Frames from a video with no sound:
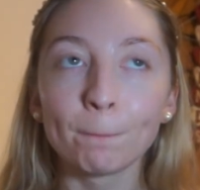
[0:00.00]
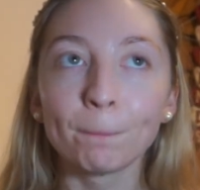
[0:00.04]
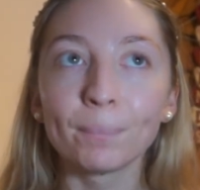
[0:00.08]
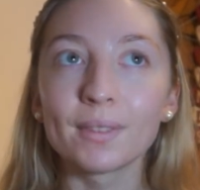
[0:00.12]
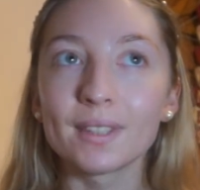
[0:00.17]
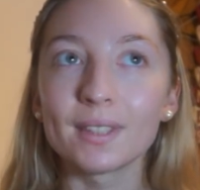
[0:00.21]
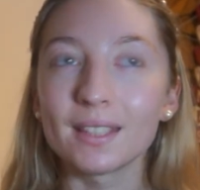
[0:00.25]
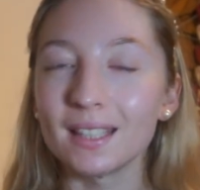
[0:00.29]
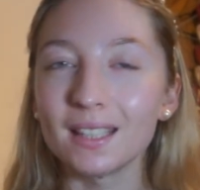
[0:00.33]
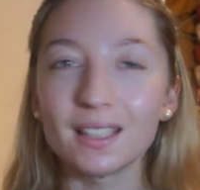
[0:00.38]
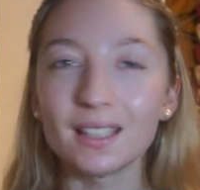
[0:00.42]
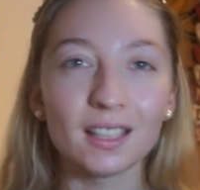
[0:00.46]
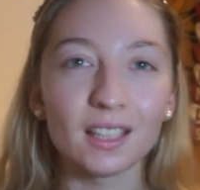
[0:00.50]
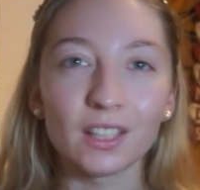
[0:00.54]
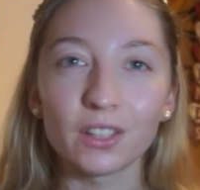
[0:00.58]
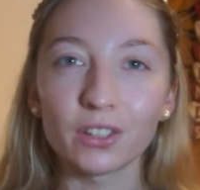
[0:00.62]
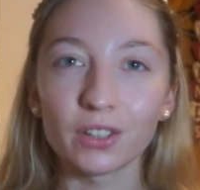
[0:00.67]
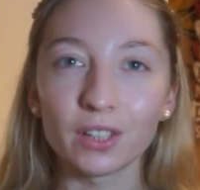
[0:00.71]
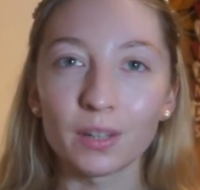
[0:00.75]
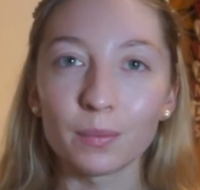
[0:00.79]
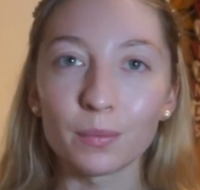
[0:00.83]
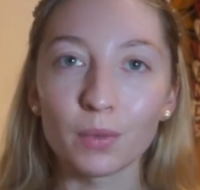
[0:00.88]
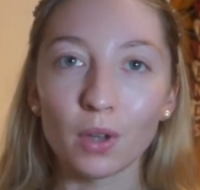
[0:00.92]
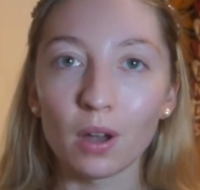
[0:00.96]
CC
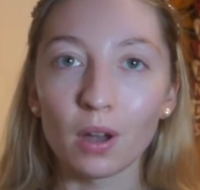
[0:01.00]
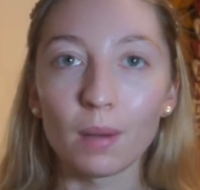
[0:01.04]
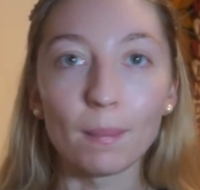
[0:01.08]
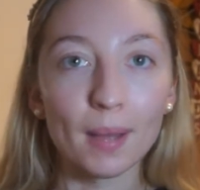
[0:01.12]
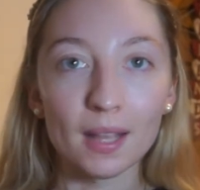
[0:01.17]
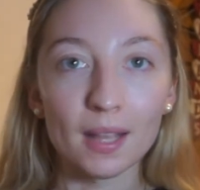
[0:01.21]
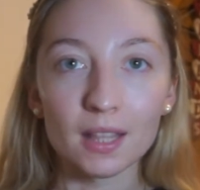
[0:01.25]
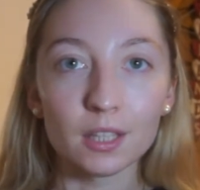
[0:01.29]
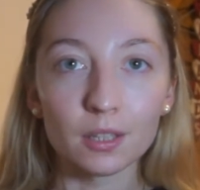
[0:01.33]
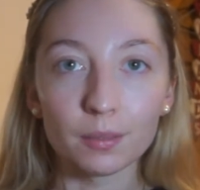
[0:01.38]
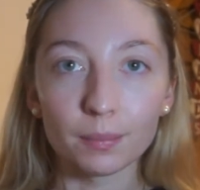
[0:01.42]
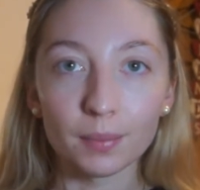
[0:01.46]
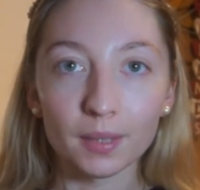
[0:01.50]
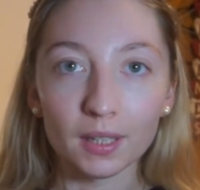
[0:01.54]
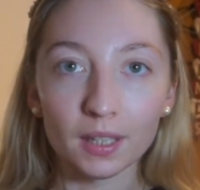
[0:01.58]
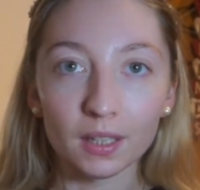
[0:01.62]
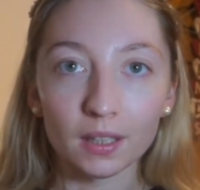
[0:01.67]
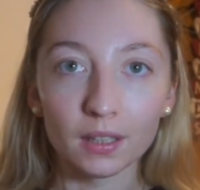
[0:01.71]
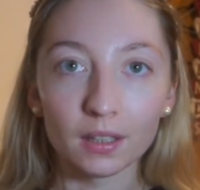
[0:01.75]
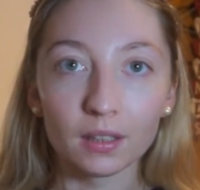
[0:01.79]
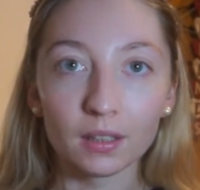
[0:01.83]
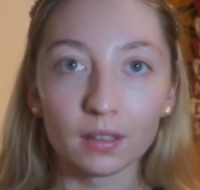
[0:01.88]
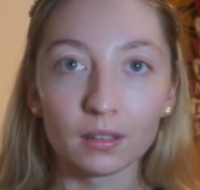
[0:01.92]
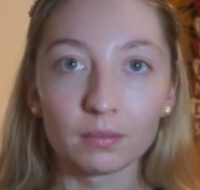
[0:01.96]
creams aren't meant to
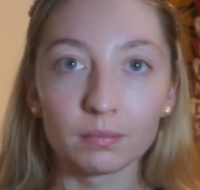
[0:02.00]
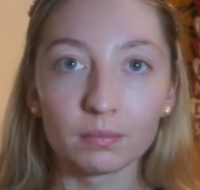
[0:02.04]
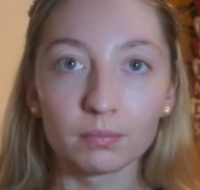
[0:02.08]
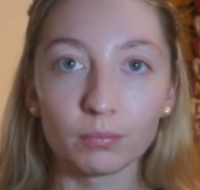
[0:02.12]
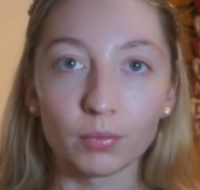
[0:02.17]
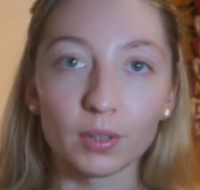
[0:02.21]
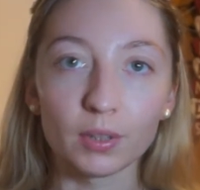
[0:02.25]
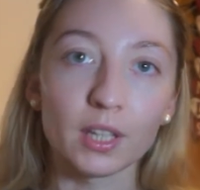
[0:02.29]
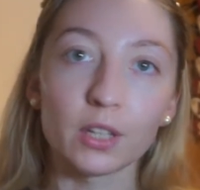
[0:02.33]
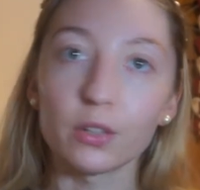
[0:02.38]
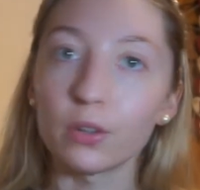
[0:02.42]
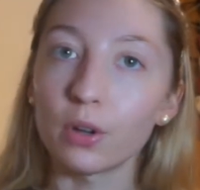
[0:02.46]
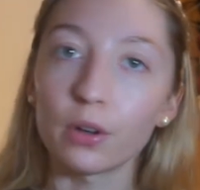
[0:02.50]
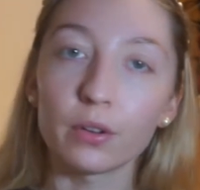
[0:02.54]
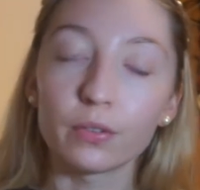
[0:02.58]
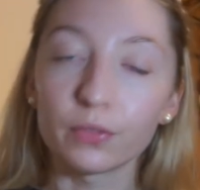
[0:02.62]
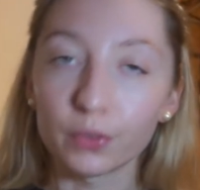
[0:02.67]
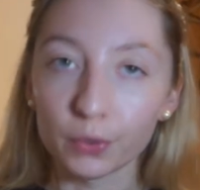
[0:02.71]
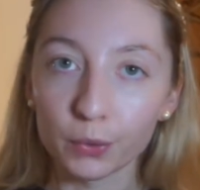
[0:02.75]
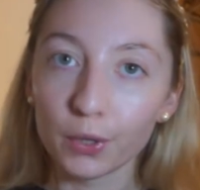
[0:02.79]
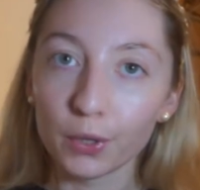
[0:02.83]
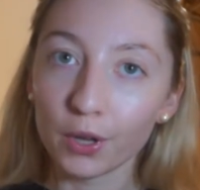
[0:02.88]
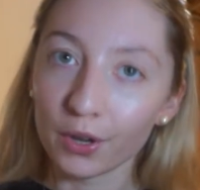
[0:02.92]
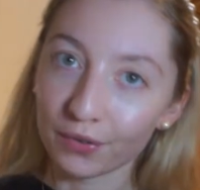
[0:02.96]
be, but they're not full
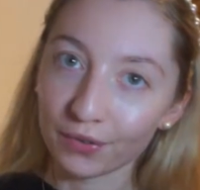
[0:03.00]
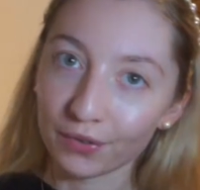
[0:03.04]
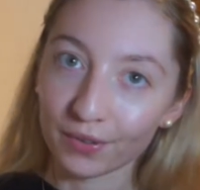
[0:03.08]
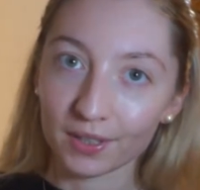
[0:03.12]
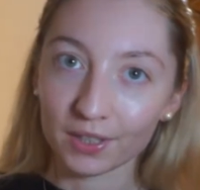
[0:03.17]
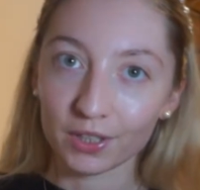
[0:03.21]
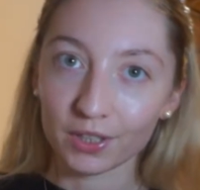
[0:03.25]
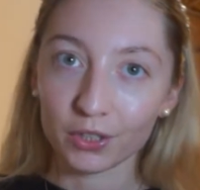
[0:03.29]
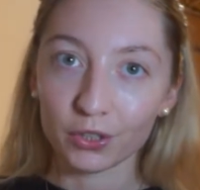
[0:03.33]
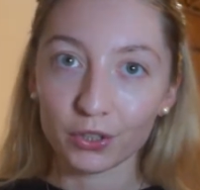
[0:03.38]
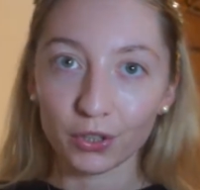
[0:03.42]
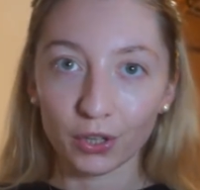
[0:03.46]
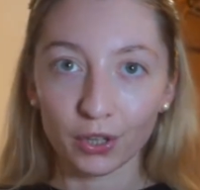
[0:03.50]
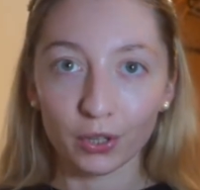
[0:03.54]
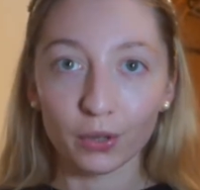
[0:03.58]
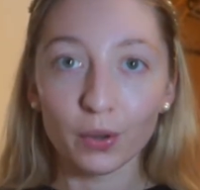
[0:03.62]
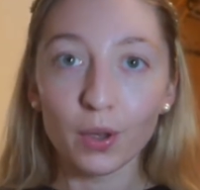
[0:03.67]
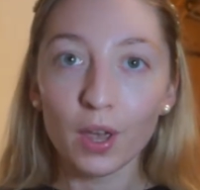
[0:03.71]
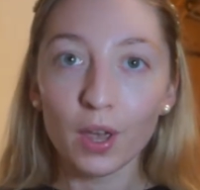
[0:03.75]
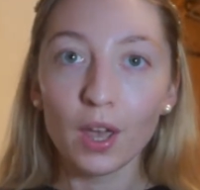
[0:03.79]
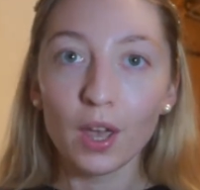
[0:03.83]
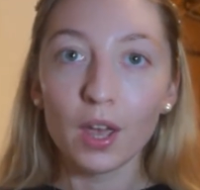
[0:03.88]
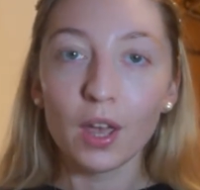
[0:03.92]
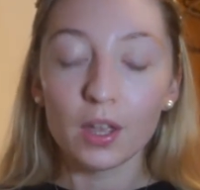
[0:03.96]
coverage, so
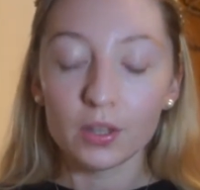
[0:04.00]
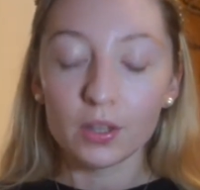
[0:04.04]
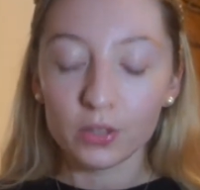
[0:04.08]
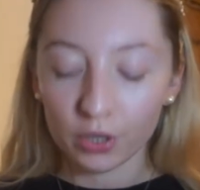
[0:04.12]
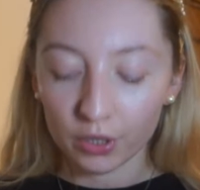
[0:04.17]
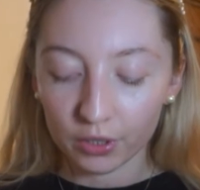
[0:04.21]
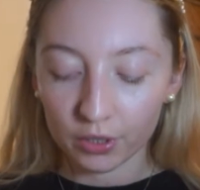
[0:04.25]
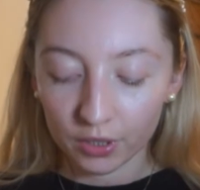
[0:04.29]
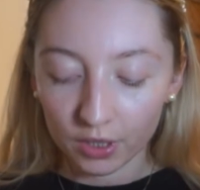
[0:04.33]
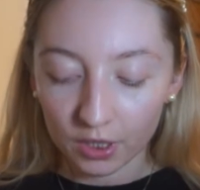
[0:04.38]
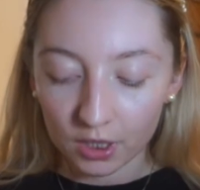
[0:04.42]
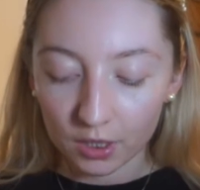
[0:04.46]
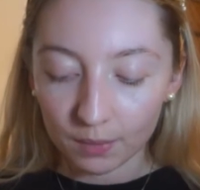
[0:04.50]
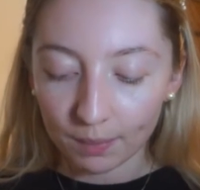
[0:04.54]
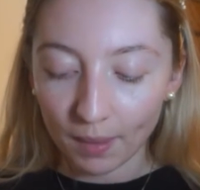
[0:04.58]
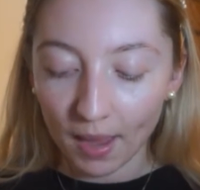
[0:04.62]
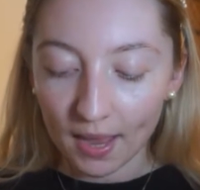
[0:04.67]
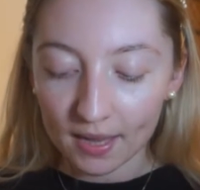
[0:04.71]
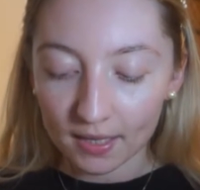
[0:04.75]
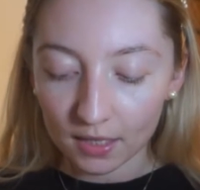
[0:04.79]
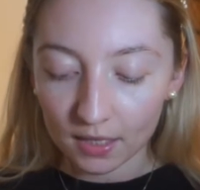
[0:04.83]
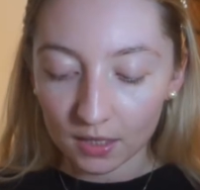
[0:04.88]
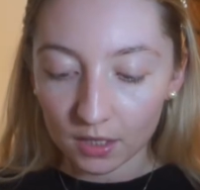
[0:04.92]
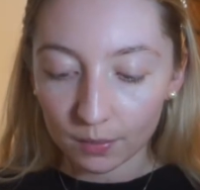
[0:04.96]
don't expect
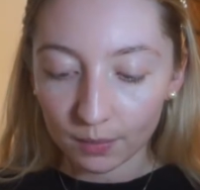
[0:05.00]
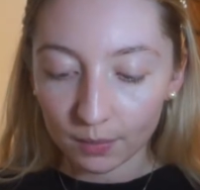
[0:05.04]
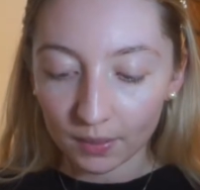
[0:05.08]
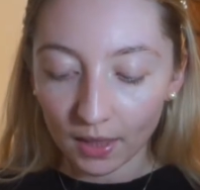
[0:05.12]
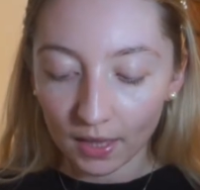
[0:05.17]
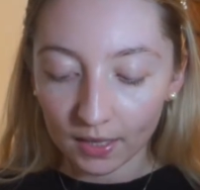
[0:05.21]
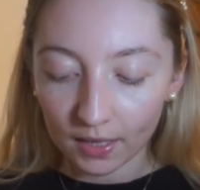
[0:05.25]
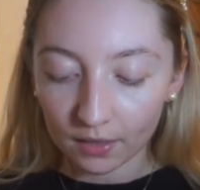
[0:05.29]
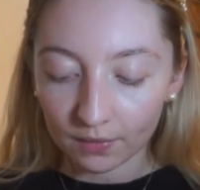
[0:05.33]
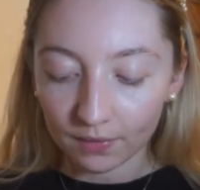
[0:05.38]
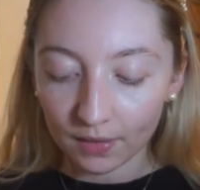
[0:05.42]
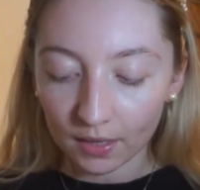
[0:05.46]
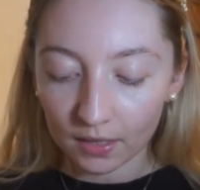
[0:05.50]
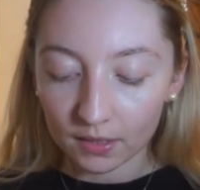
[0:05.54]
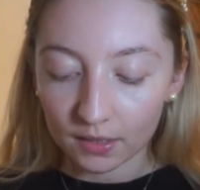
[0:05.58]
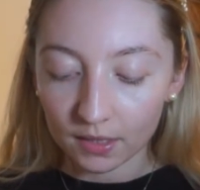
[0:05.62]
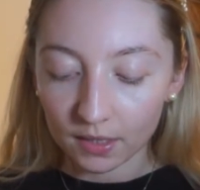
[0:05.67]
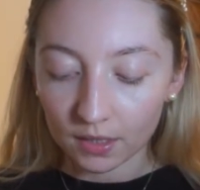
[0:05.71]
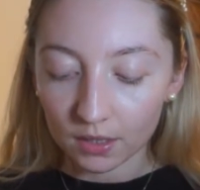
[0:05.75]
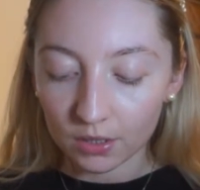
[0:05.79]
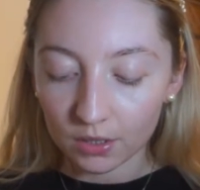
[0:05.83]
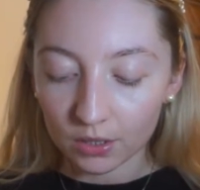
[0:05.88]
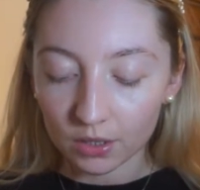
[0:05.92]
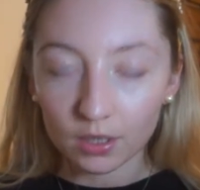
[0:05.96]
it to be like a
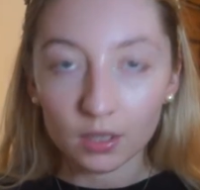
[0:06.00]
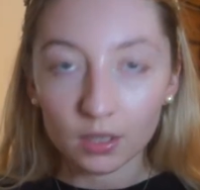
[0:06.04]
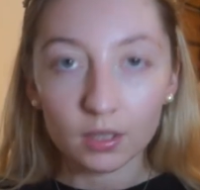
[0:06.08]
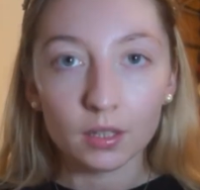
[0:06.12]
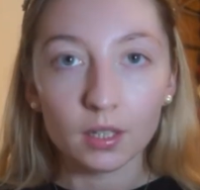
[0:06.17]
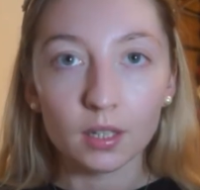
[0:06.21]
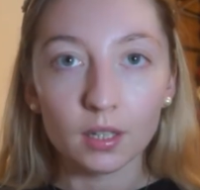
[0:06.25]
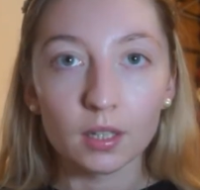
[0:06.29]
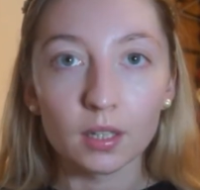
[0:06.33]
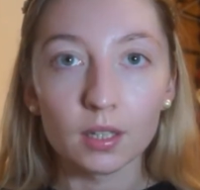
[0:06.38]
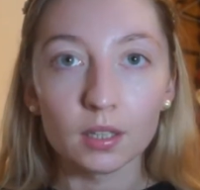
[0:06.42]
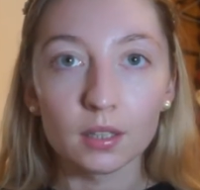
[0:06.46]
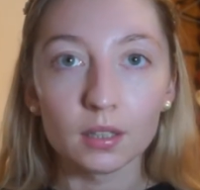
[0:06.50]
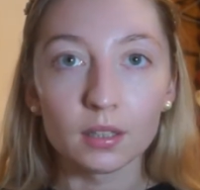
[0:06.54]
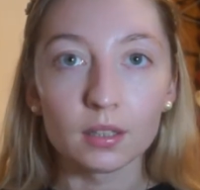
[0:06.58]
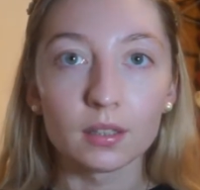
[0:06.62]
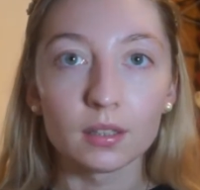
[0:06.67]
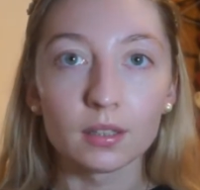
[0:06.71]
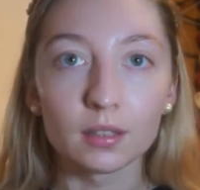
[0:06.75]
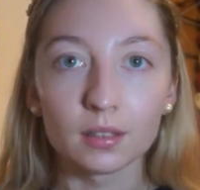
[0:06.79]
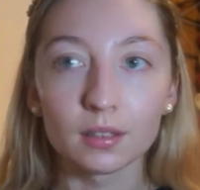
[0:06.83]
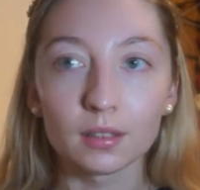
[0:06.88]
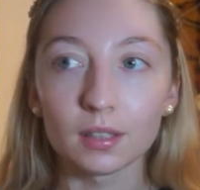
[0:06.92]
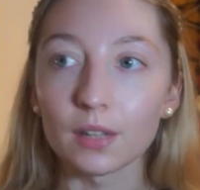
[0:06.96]
foundation and
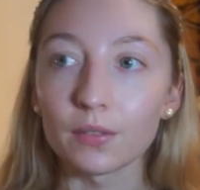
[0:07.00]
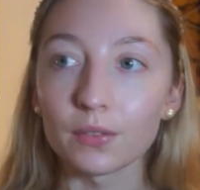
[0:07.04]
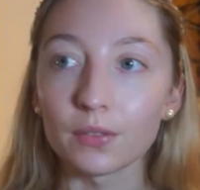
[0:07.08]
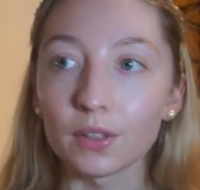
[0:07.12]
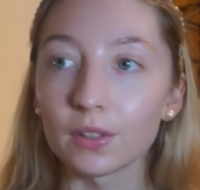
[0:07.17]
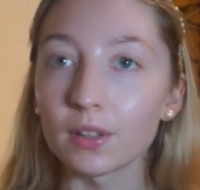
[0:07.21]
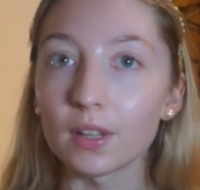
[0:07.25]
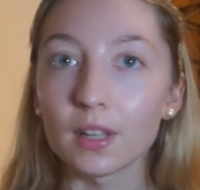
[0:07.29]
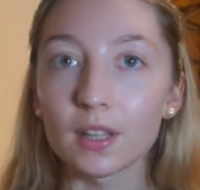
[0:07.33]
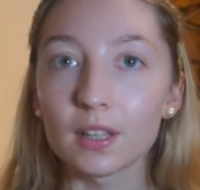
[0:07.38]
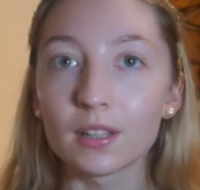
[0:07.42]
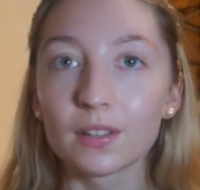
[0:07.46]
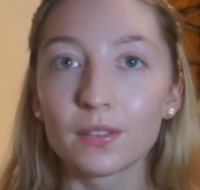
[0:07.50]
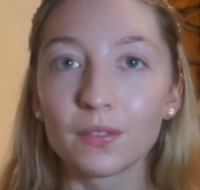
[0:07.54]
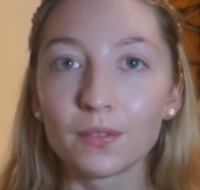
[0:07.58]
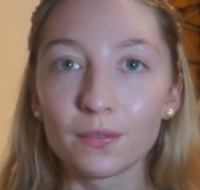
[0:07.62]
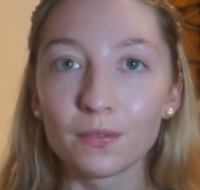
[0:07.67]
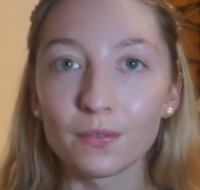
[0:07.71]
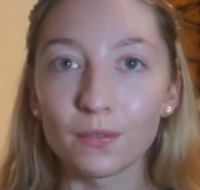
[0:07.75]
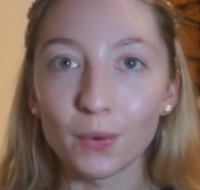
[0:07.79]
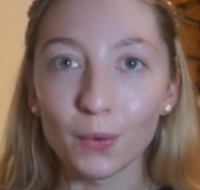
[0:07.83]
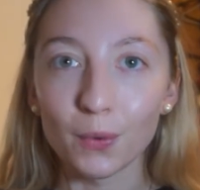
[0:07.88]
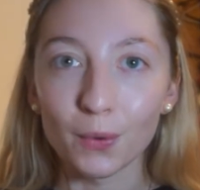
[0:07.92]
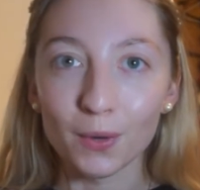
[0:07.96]
give you this
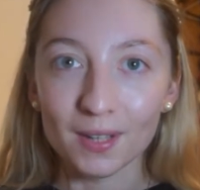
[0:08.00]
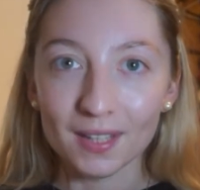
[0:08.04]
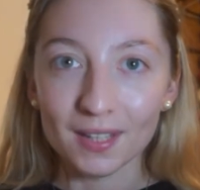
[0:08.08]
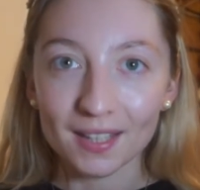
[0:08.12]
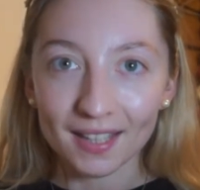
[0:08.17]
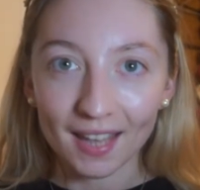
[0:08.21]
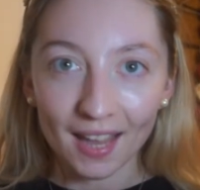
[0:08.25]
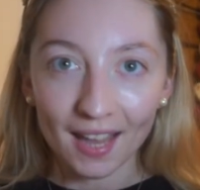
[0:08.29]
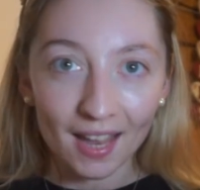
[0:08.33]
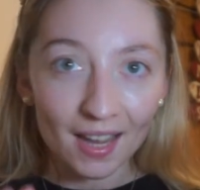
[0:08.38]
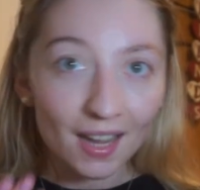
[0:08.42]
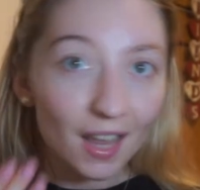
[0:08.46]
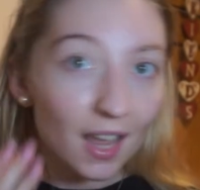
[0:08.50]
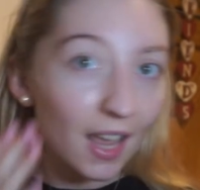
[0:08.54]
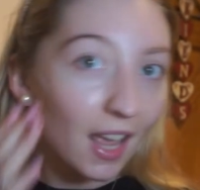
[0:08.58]
flawless skin.